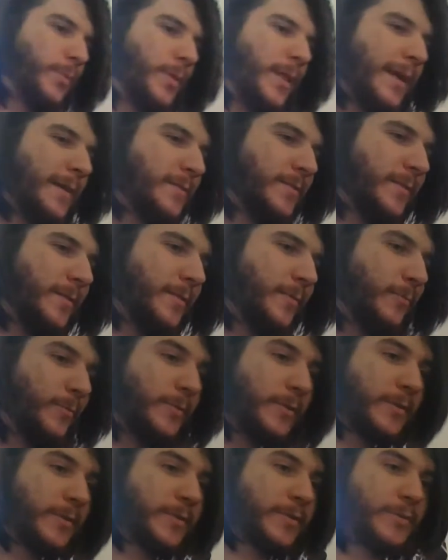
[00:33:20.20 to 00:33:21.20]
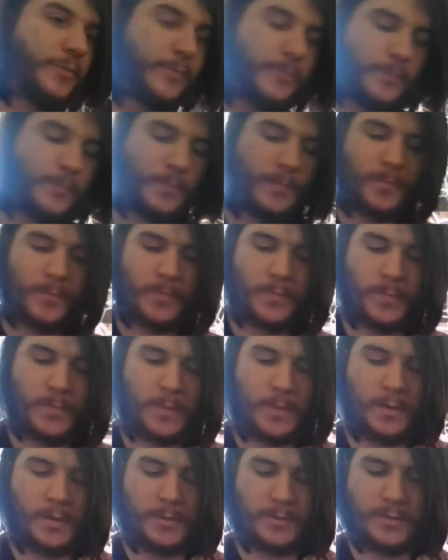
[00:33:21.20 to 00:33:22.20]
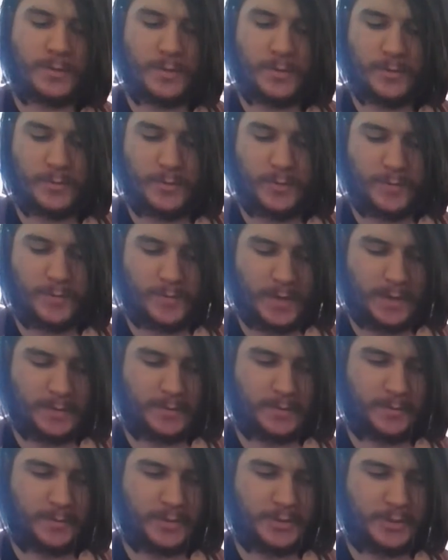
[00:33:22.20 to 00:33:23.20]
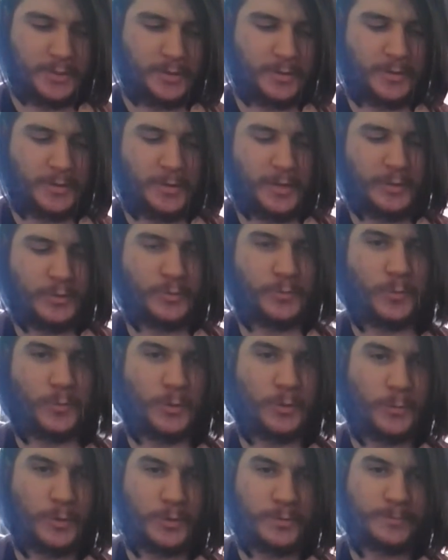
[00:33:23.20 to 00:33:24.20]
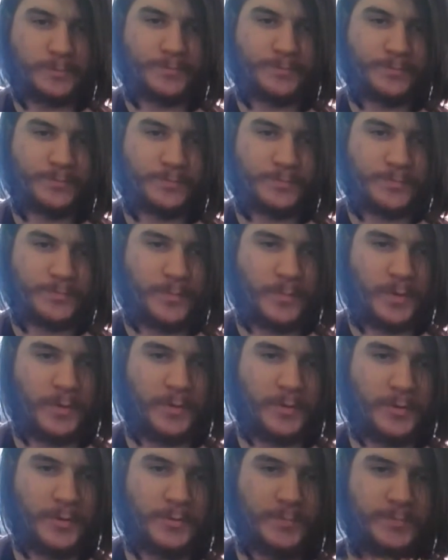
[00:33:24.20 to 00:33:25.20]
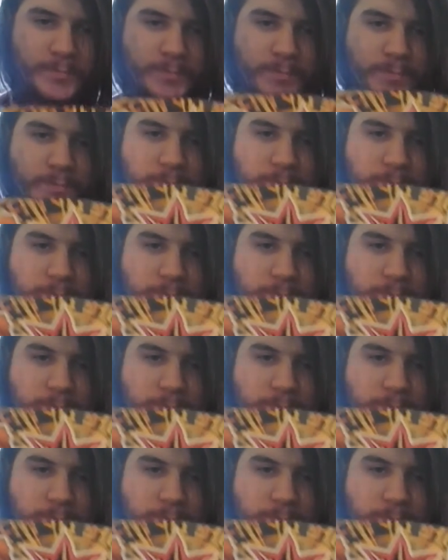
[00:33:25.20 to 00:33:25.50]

plastic, one of the two. So you've got the Legendary Collection 1/1, you know.